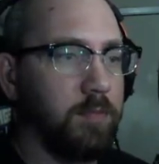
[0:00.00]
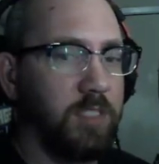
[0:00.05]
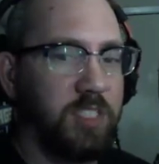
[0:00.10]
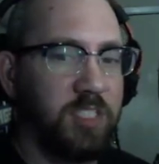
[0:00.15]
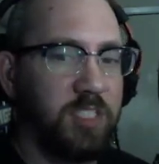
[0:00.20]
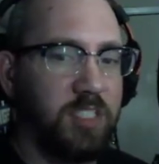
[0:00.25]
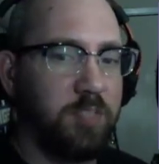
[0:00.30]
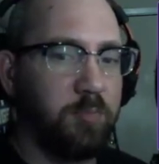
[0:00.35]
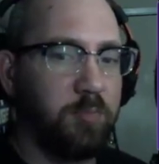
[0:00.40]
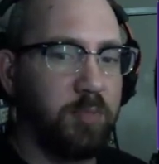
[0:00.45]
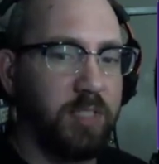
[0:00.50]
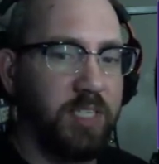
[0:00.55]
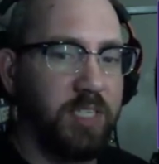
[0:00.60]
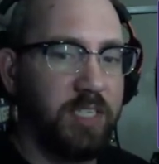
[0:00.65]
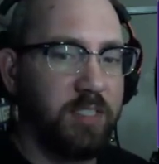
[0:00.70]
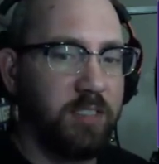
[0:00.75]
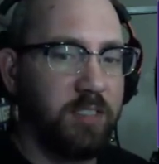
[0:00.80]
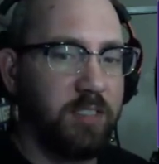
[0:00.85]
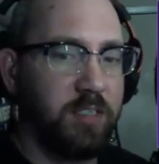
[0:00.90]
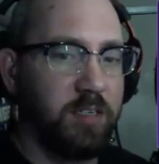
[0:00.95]

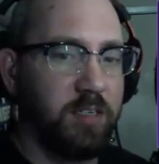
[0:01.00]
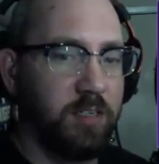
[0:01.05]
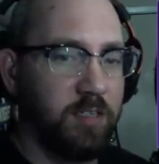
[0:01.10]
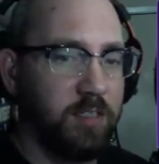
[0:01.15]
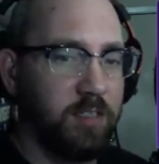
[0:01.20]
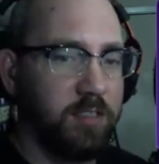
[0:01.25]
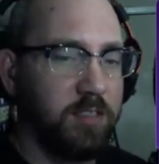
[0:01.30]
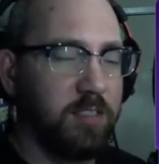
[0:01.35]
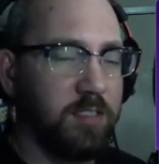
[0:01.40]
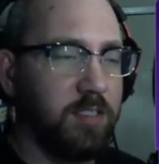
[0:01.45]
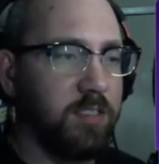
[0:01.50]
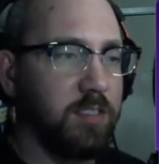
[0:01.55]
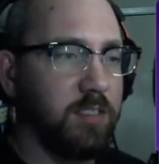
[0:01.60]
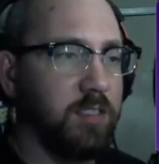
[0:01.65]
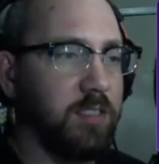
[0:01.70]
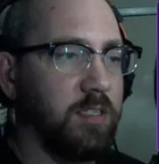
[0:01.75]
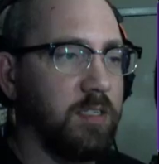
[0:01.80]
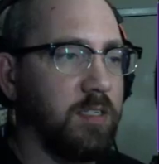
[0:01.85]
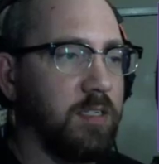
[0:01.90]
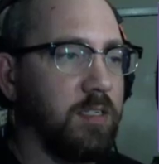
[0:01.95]
Split cards?
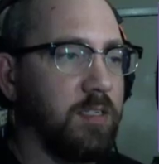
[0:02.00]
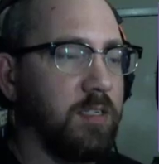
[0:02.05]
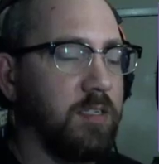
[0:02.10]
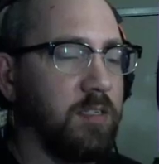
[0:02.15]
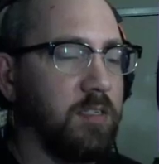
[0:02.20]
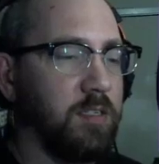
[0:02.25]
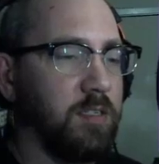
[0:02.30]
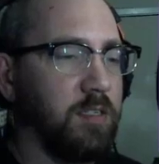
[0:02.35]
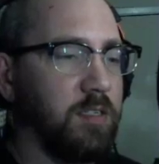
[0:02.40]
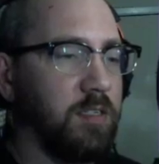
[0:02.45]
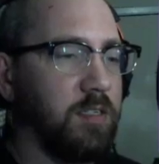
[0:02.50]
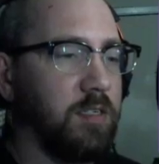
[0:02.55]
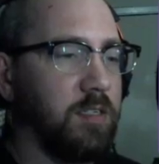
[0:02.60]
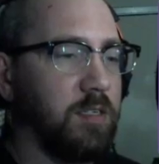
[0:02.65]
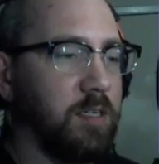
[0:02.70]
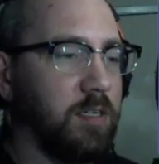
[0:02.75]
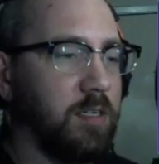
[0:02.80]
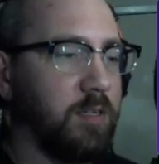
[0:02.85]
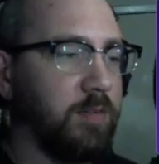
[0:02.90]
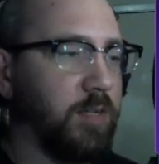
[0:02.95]
I
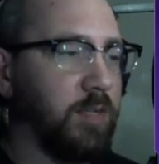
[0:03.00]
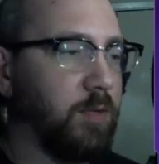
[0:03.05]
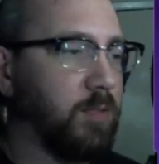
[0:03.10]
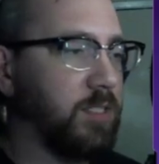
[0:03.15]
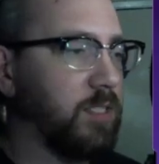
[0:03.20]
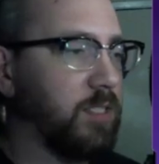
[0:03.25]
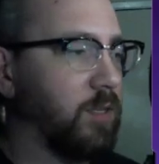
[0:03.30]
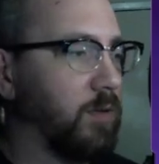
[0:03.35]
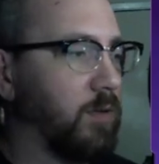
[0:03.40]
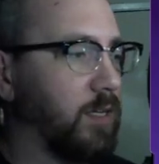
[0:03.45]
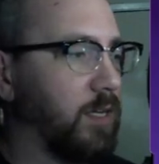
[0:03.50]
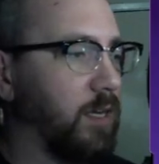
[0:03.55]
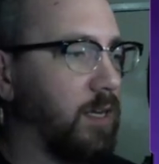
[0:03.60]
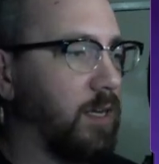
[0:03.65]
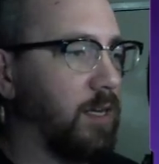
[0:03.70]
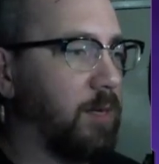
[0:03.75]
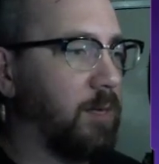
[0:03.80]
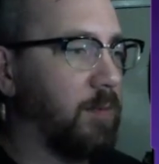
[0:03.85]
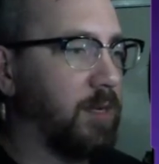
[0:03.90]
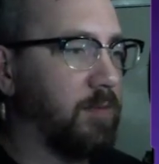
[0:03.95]
don't even know what's going on.
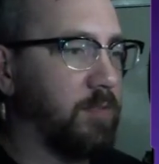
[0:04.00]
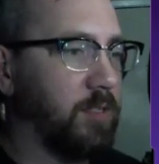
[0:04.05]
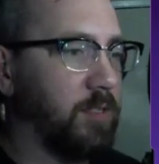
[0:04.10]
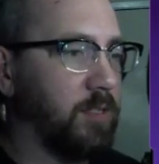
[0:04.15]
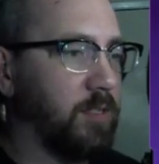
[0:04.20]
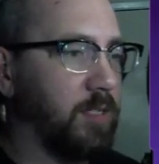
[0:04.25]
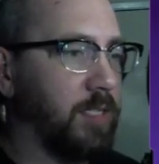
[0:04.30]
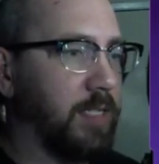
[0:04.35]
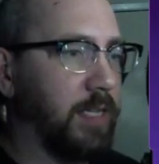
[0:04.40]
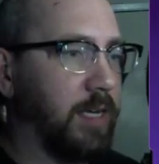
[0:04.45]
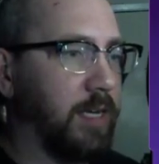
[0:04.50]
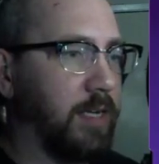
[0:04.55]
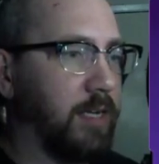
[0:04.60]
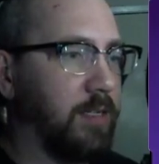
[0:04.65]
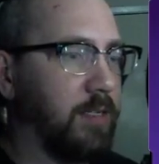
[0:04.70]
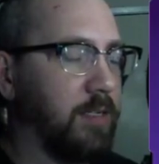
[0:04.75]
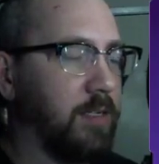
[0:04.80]
I'm going to have to look at that.